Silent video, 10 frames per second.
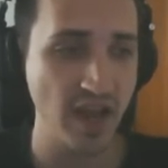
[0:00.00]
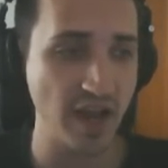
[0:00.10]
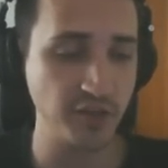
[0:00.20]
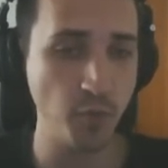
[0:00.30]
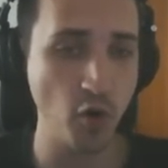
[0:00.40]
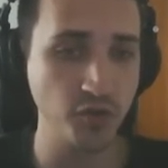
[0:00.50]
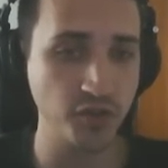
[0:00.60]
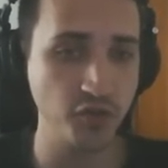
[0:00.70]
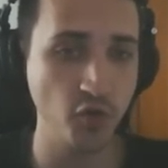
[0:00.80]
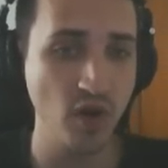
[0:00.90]
as
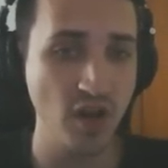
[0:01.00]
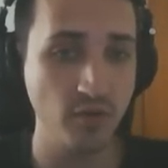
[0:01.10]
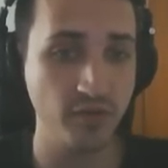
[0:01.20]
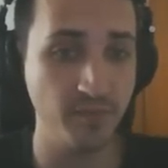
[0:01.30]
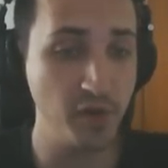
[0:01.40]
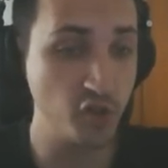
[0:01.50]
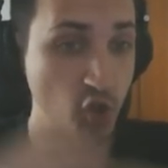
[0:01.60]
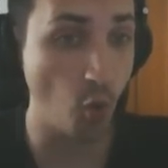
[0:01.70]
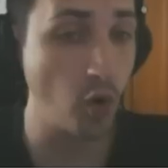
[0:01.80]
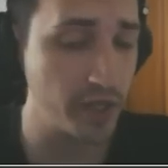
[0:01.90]
opposed to the
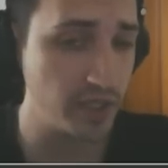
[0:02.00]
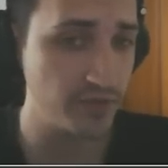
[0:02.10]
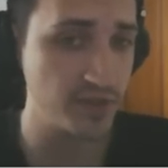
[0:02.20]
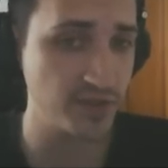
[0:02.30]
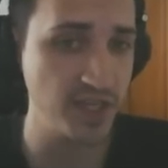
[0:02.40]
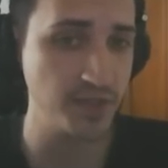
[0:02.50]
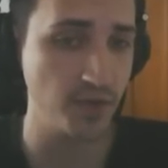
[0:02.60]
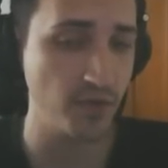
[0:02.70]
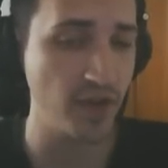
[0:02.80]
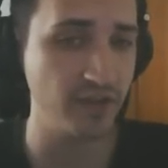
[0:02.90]
majority of the
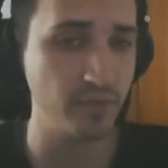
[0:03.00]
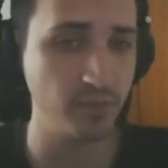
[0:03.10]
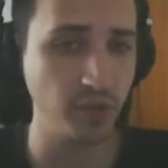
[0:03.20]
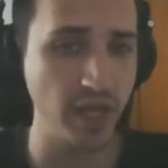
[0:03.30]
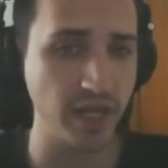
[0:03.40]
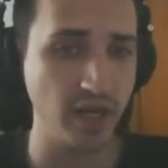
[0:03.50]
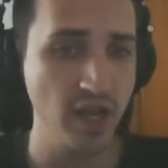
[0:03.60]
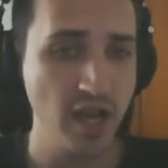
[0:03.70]
season that they have been playing.